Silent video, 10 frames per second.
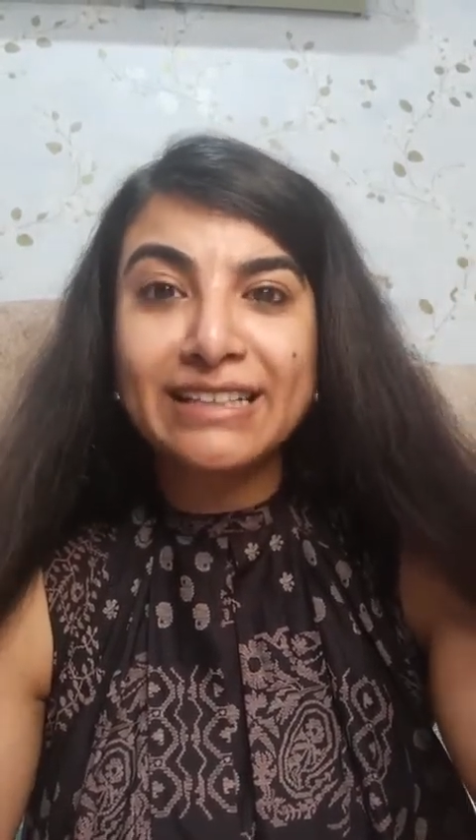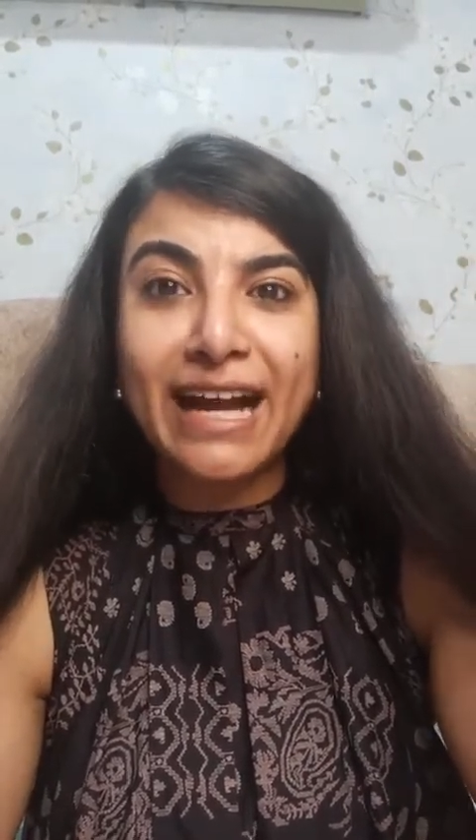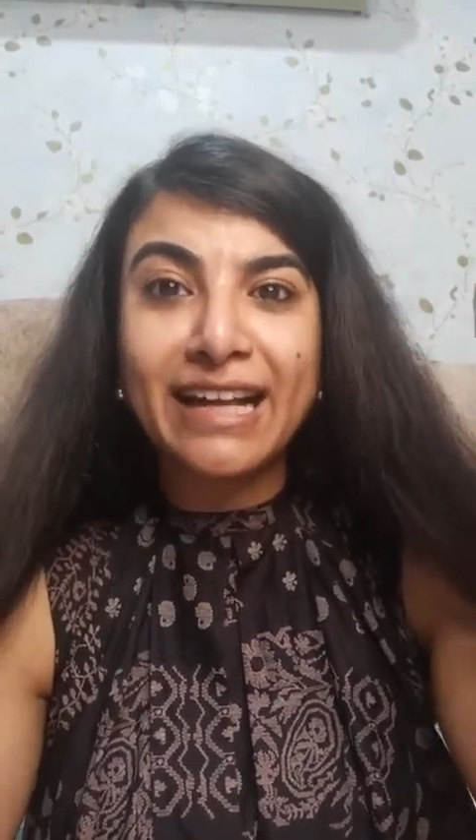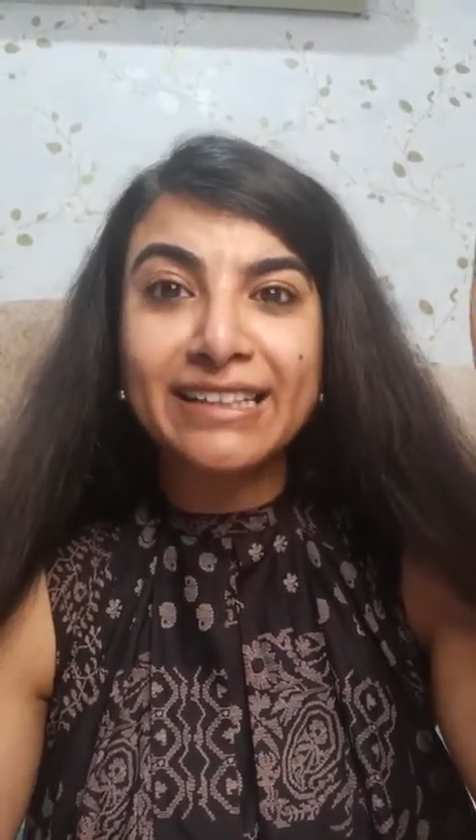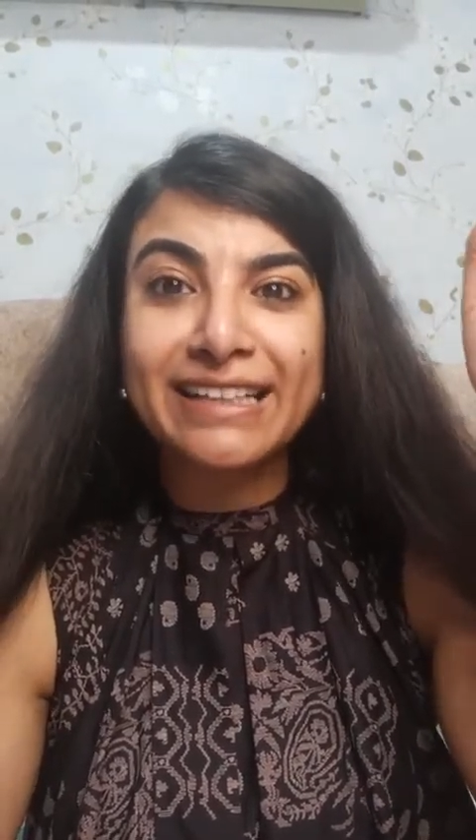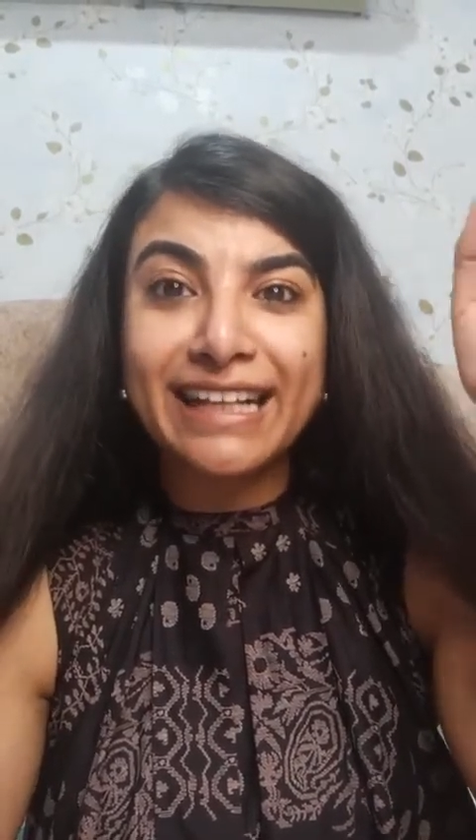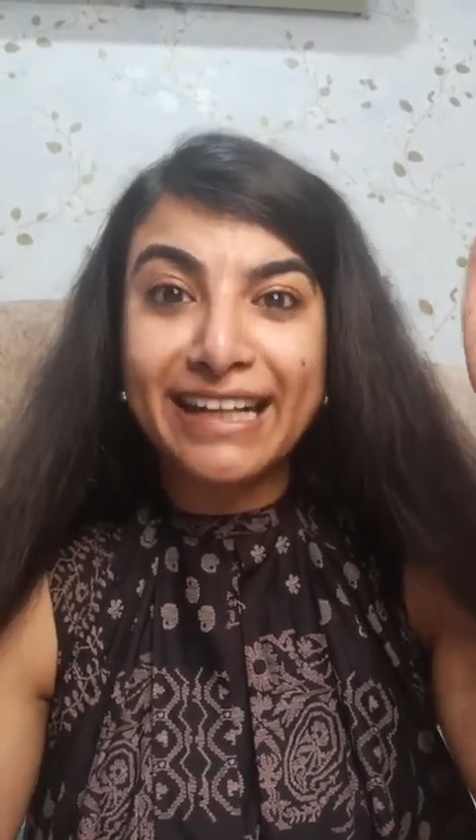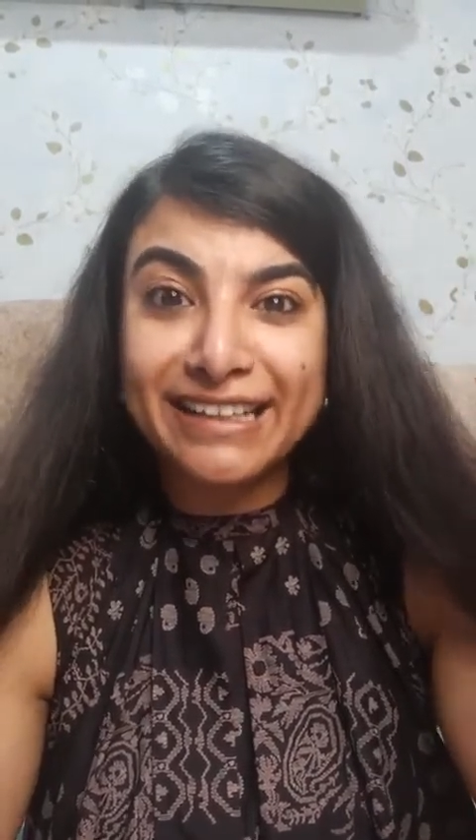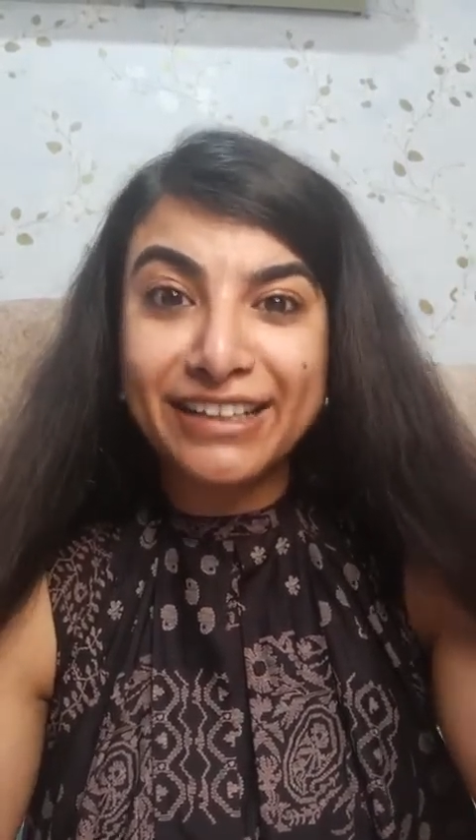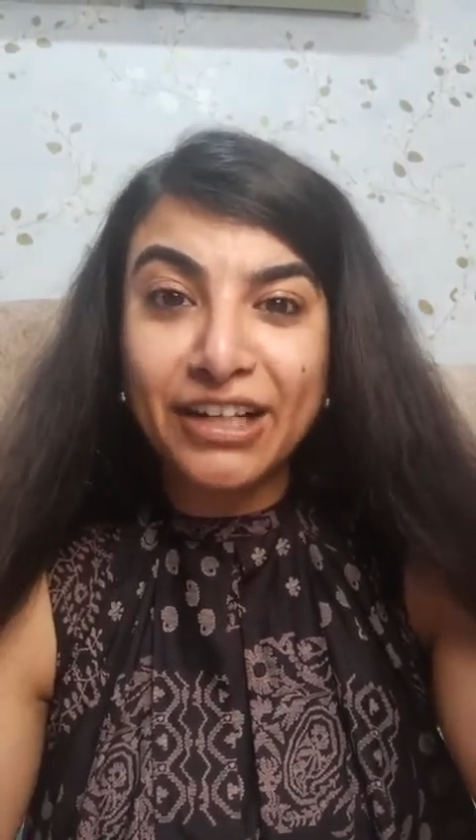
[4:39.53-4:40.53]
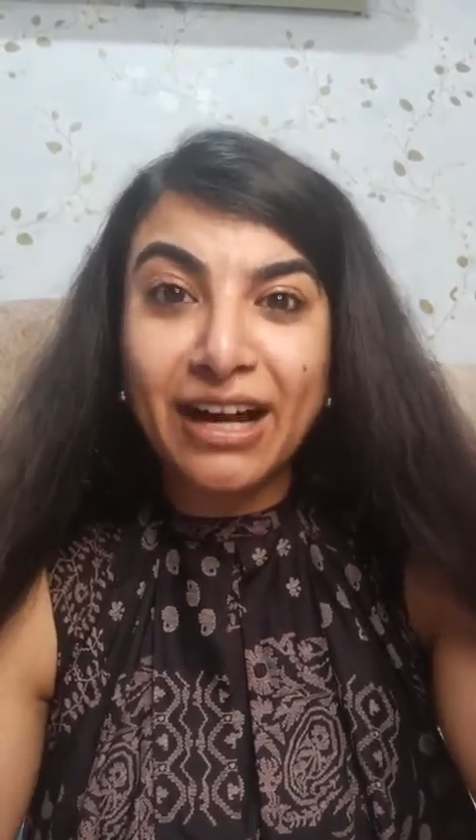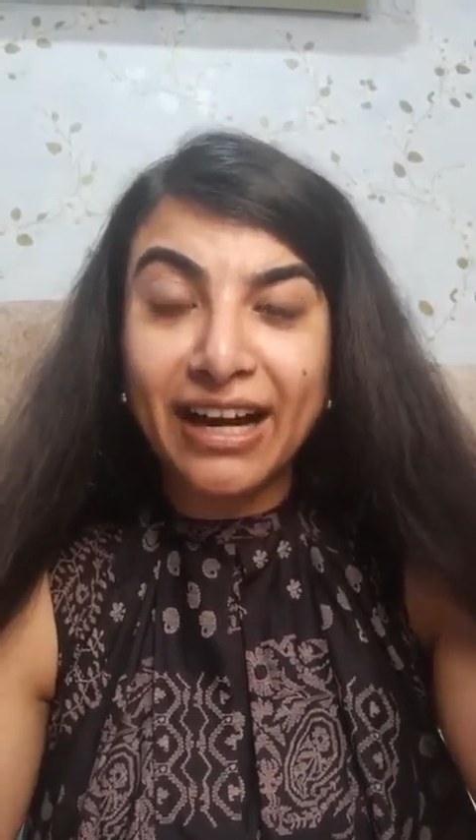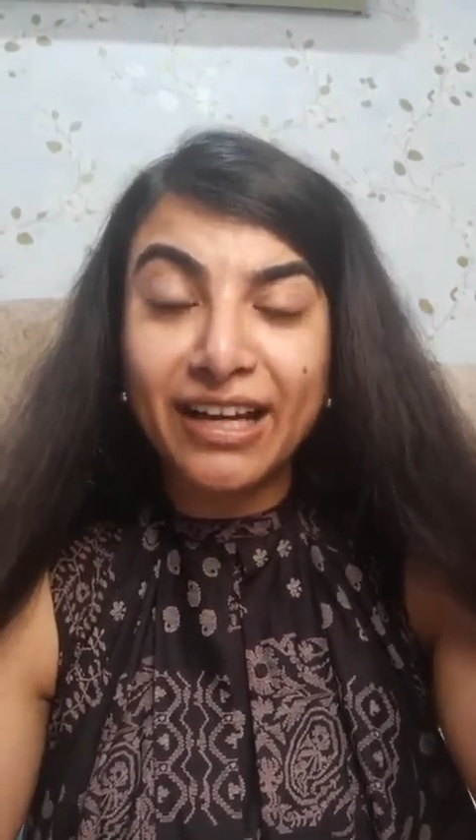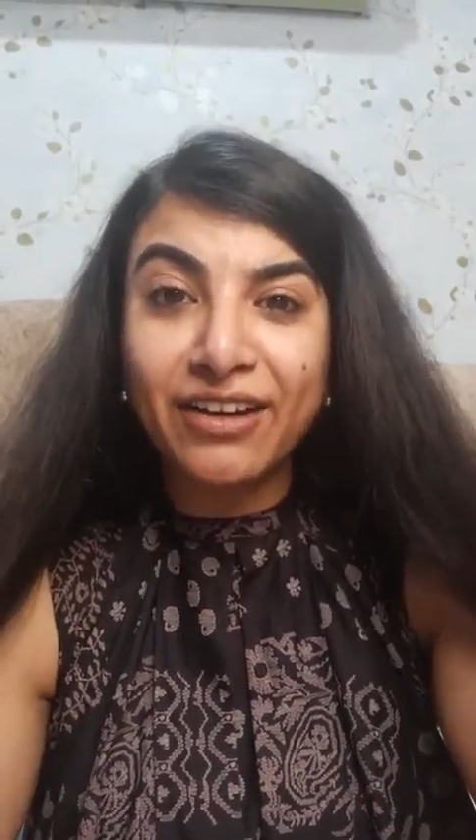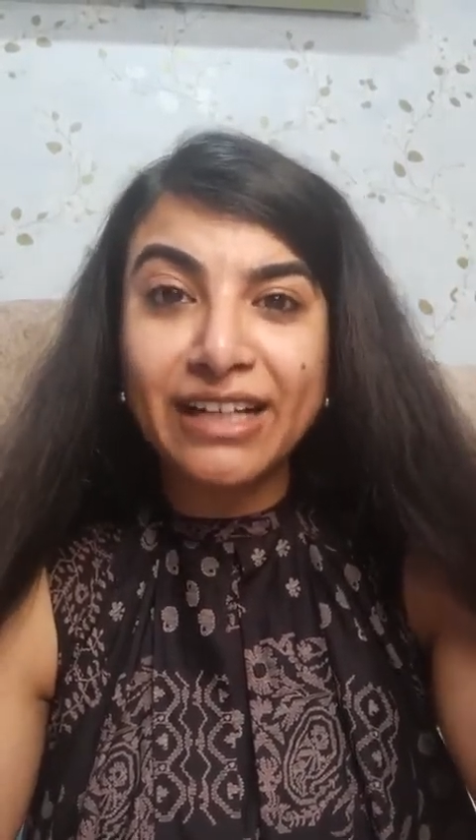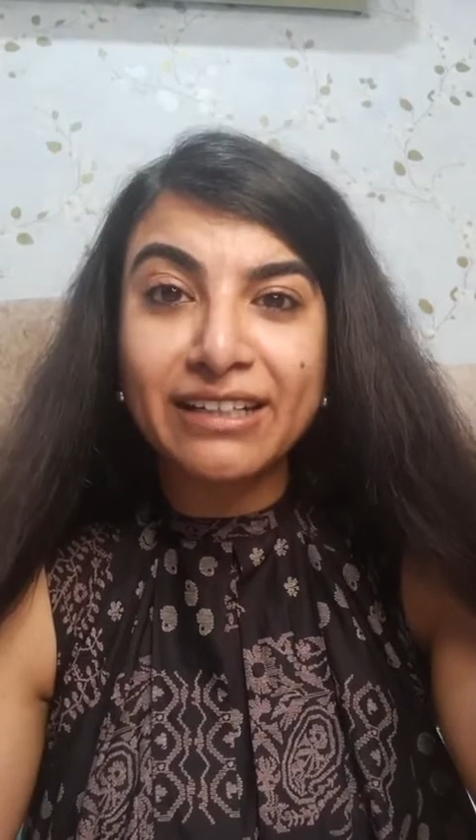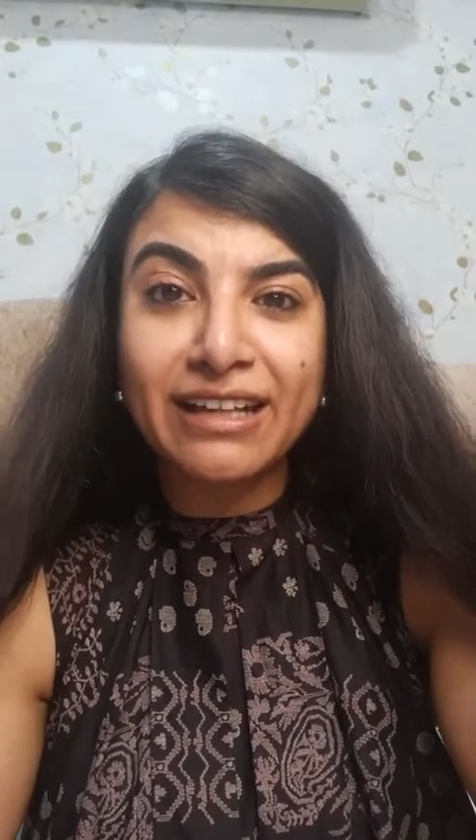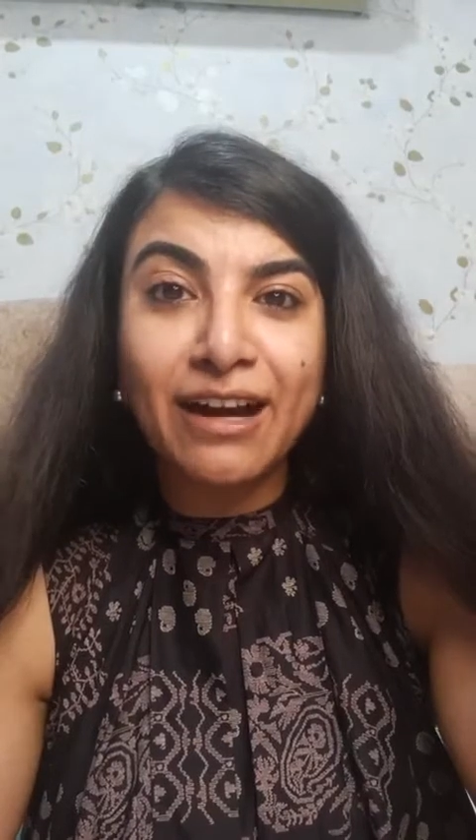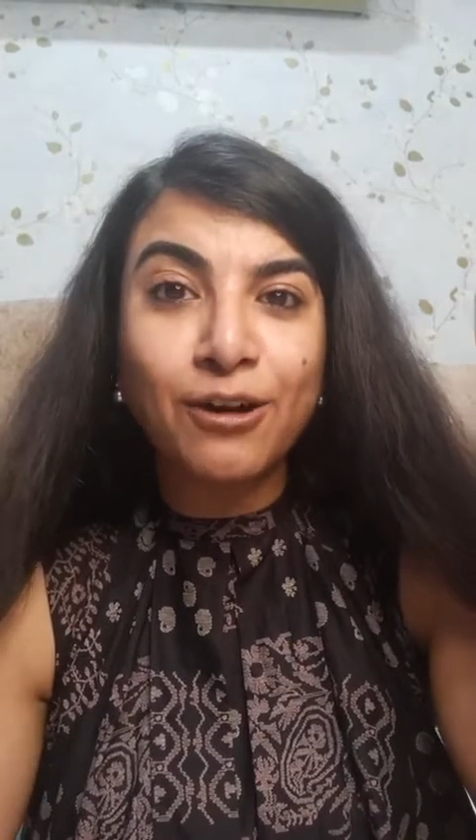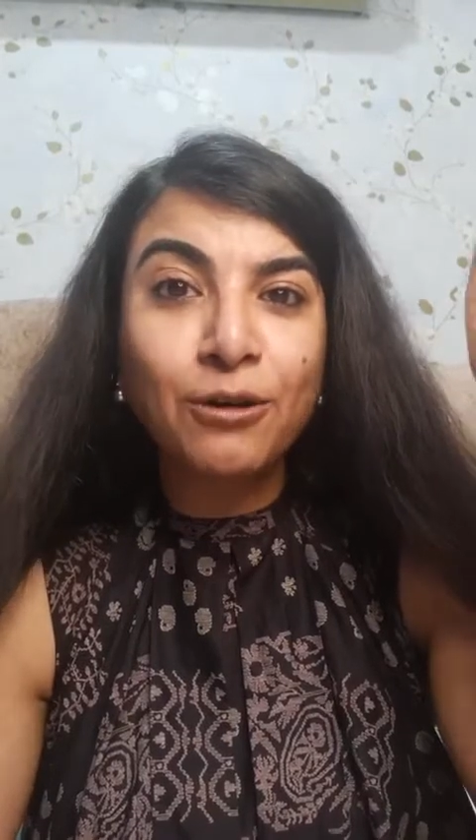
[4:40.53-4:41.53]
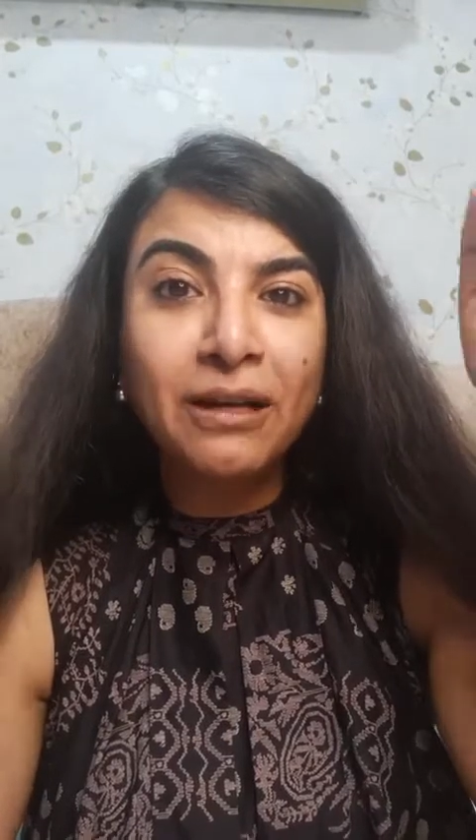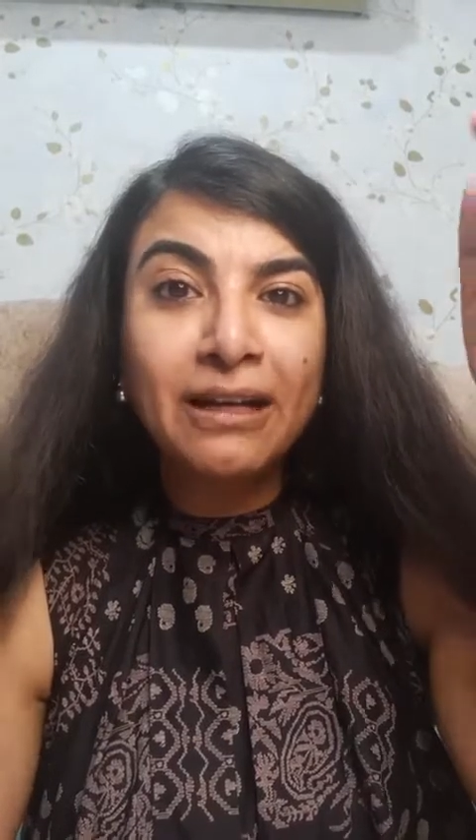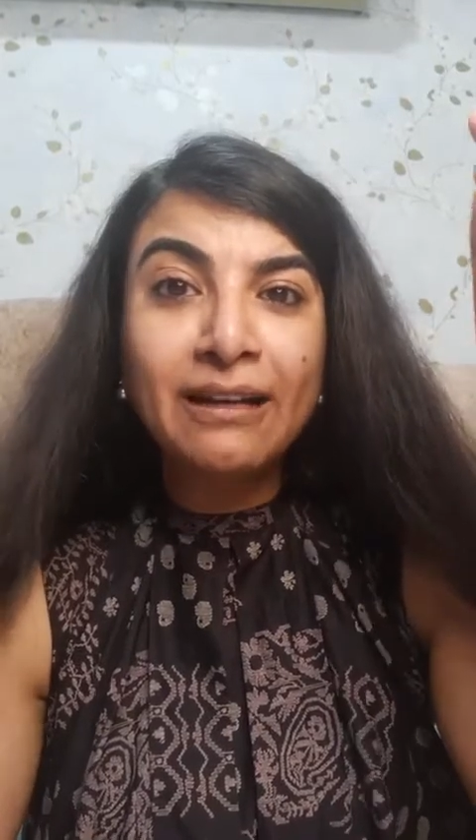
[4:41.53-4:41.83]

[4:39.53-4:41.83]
at an 8-year high right now.